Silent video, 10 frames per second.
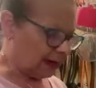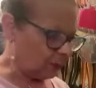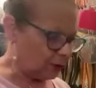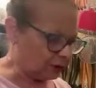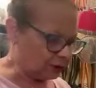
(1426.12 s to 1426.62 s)

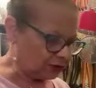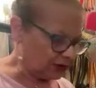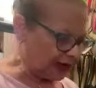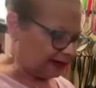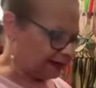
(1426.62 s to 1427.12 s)
I'm going to
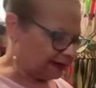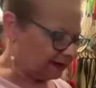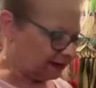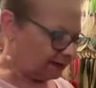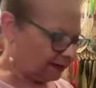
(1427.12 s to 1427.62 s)
take
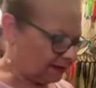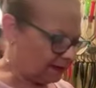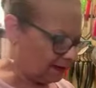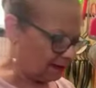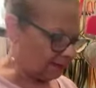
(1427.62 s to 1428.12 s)

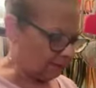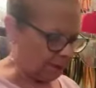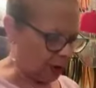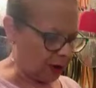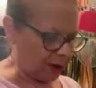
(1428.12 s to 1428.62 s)

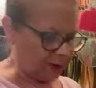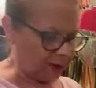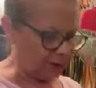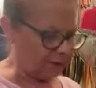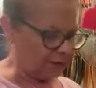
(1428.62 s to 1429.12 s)
part
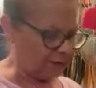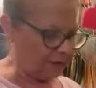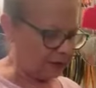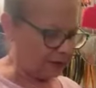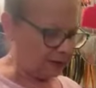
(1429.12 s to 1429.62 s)
of
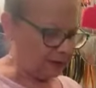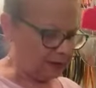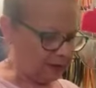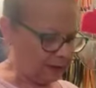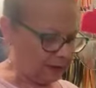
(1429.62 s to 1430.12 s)
the
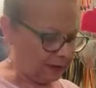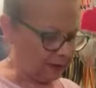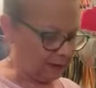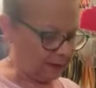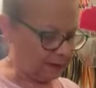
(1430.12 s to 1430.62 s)

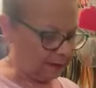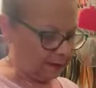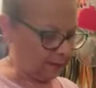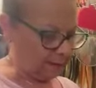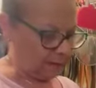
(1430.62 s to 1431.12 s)

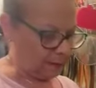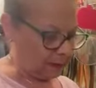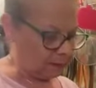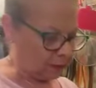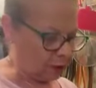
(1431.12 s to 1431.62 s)
uh,
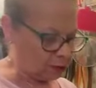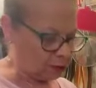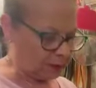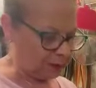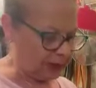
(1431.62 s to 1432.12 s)

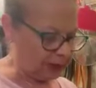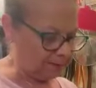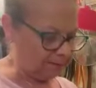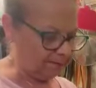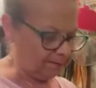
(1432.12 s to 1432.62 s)
rosemary